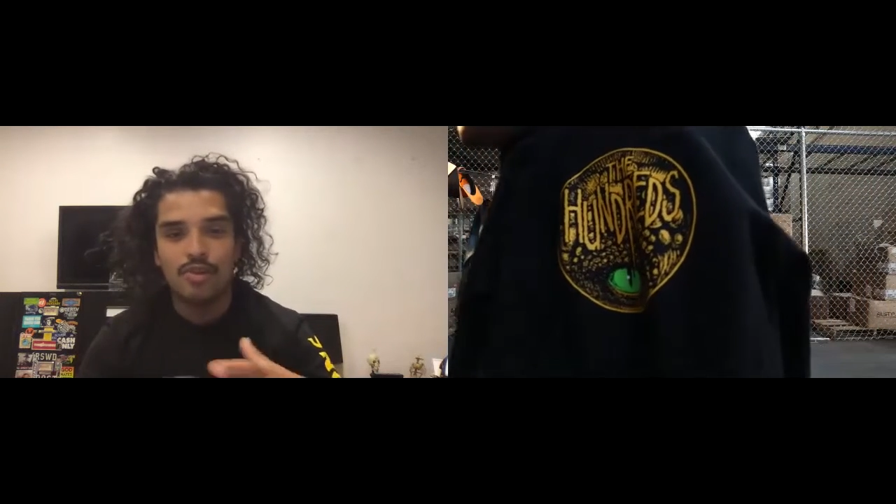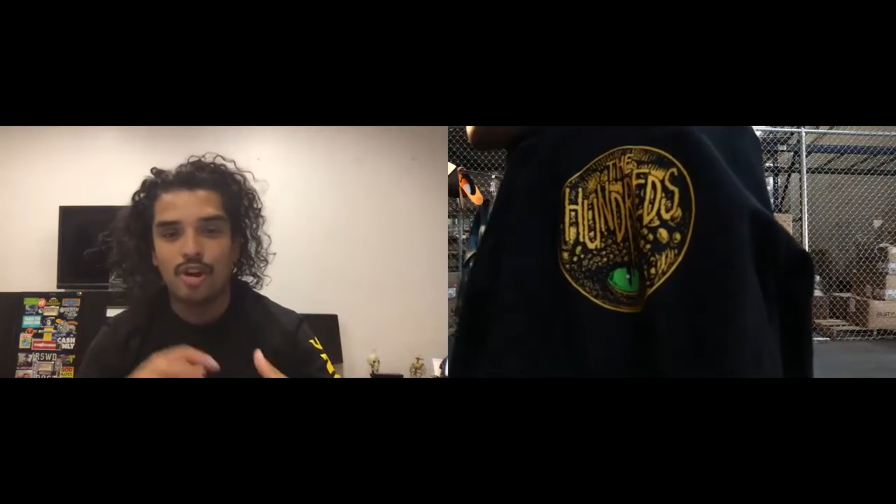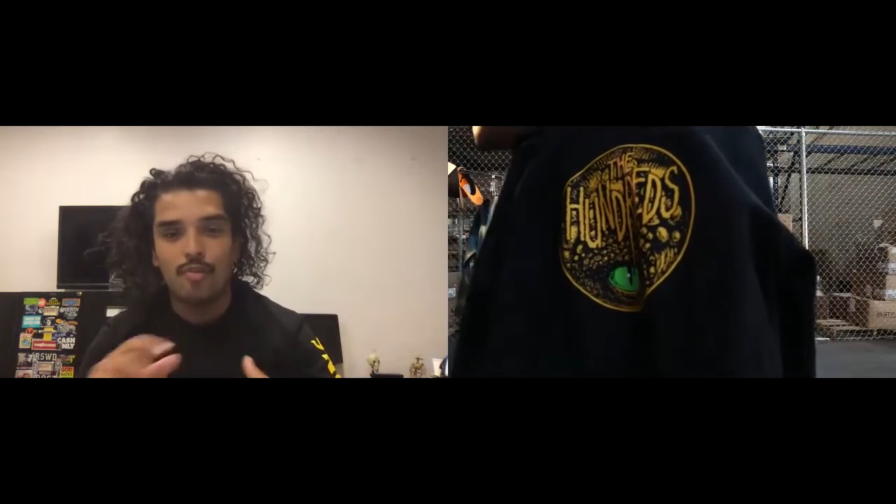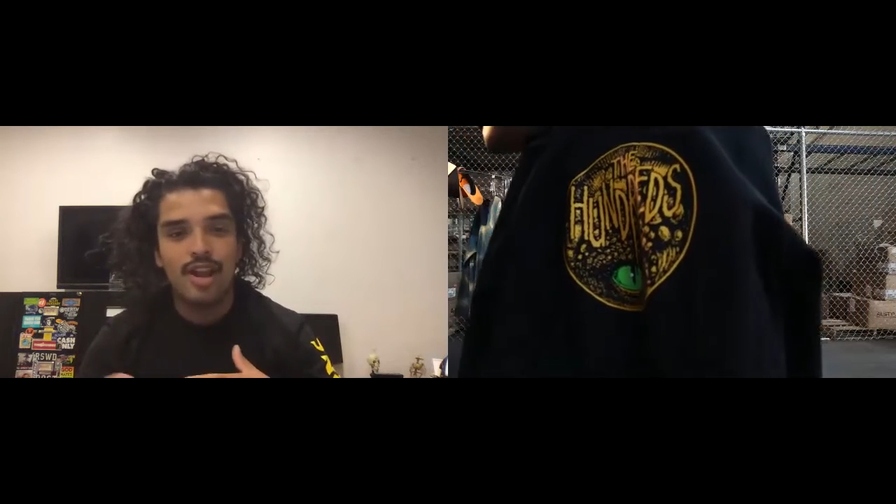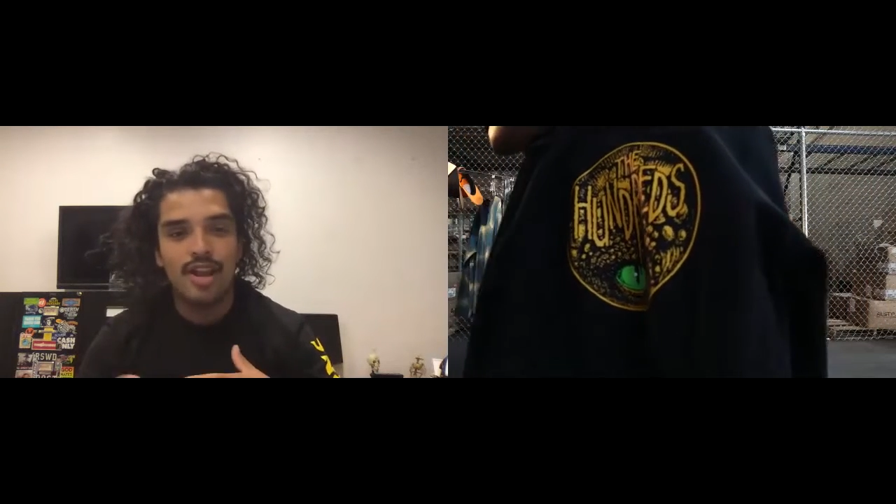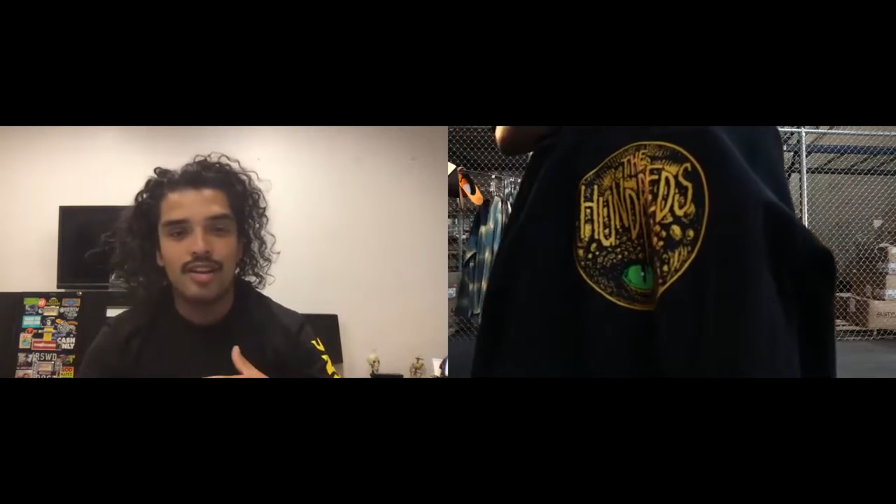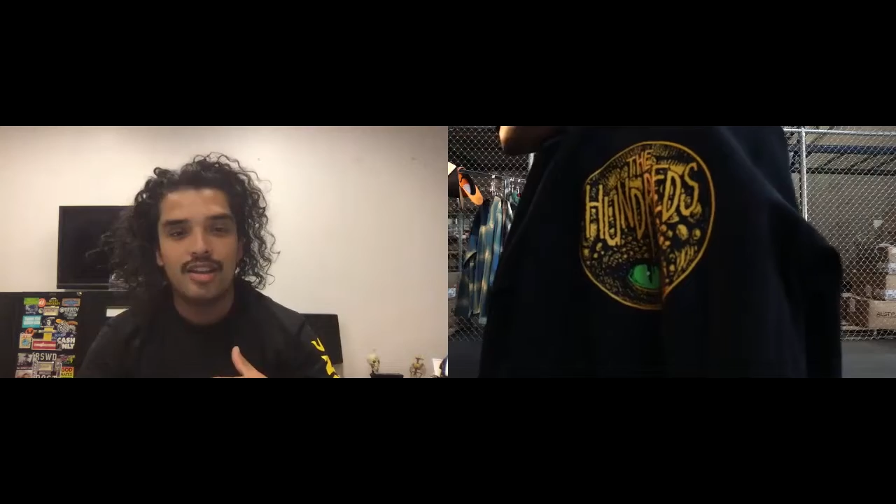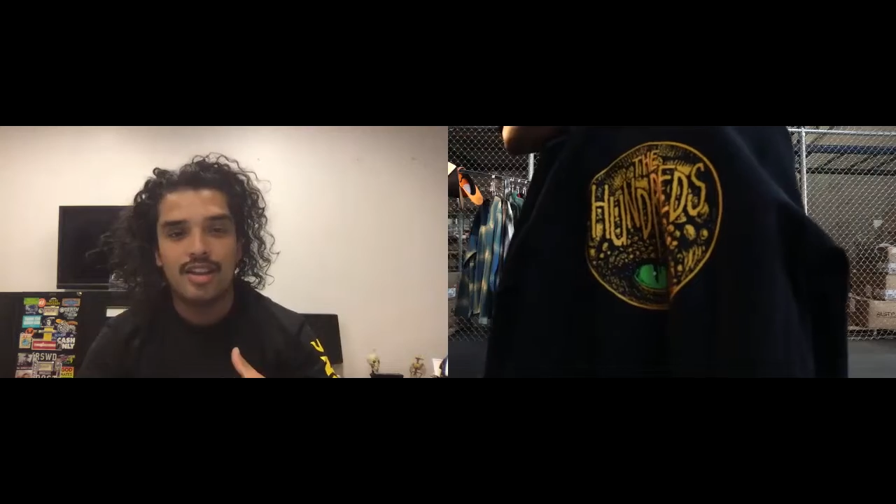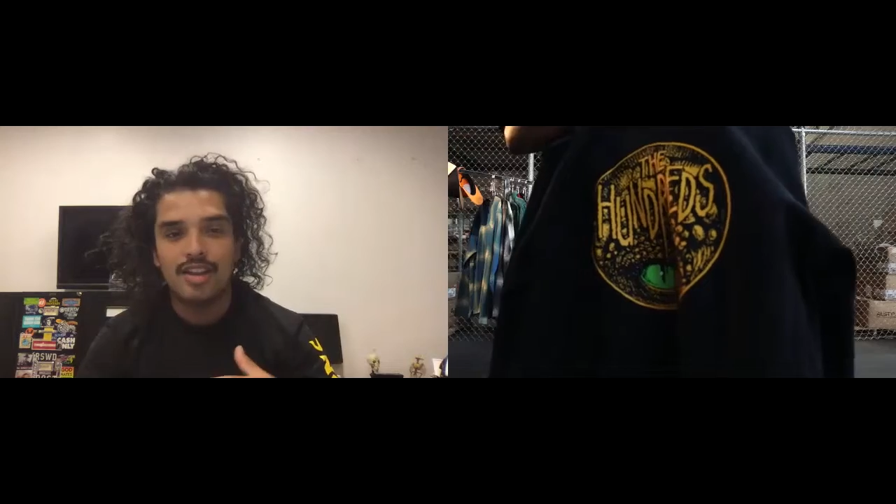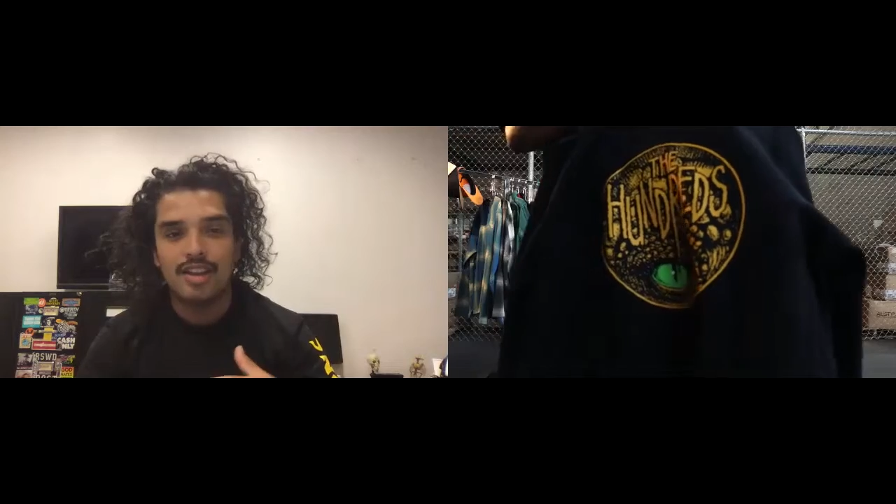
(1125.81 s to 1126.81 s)
our
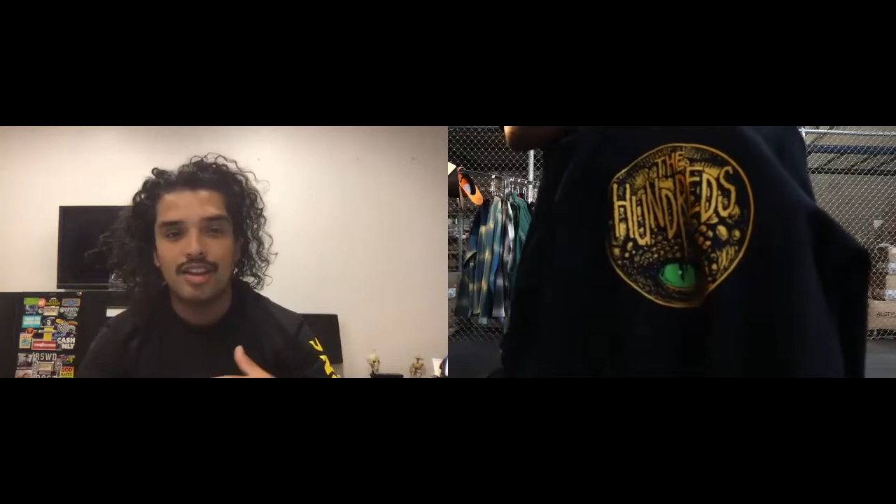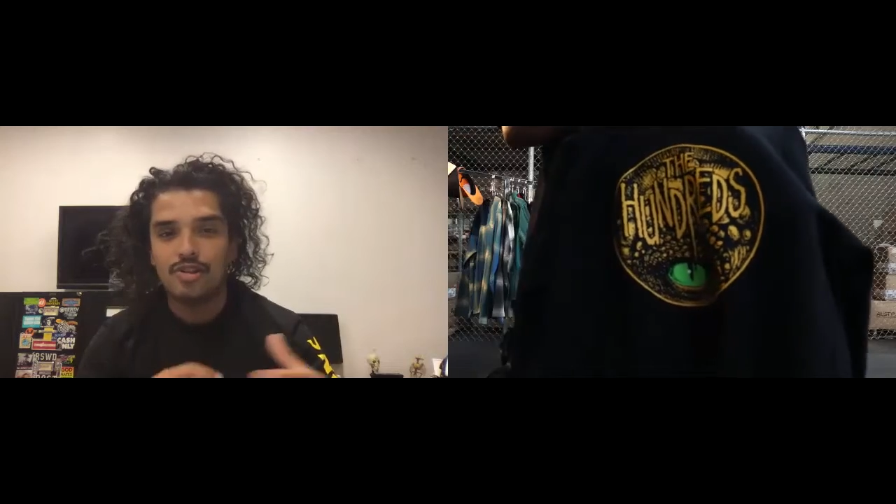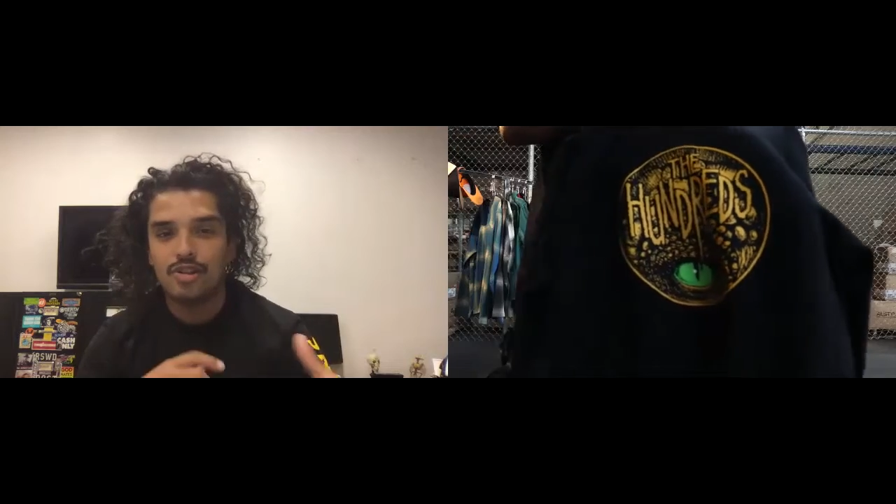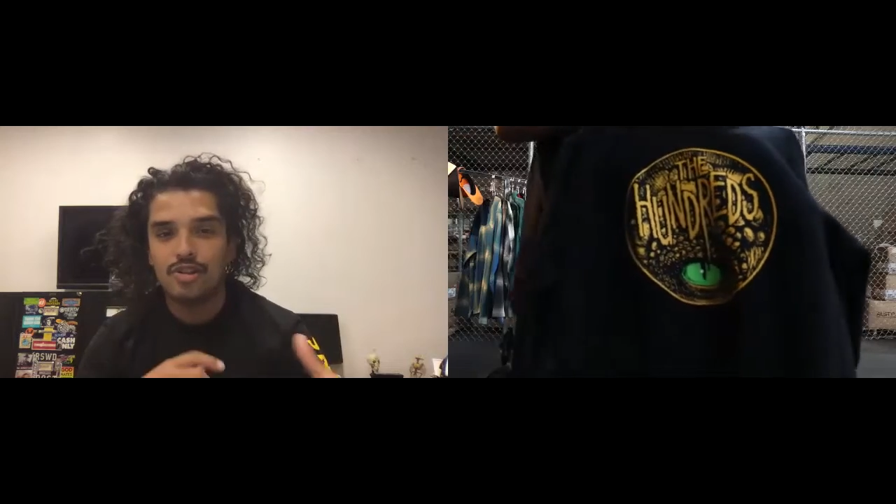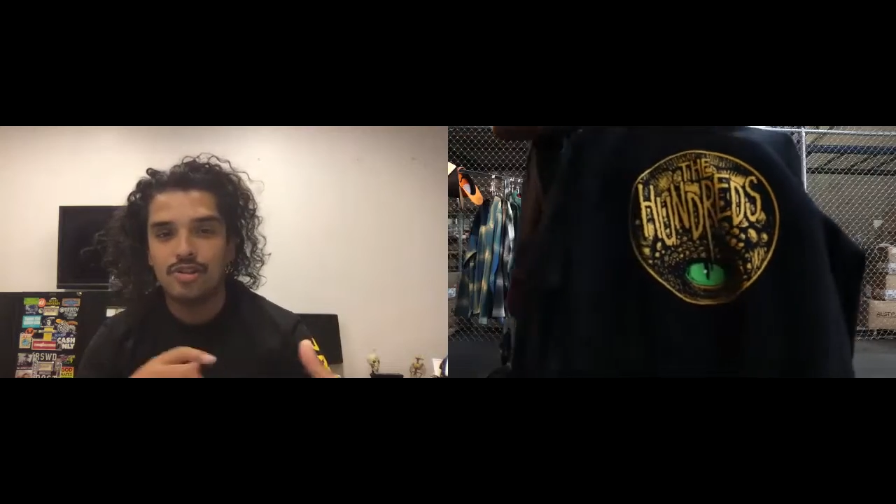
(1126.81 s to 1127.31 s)
branding and turned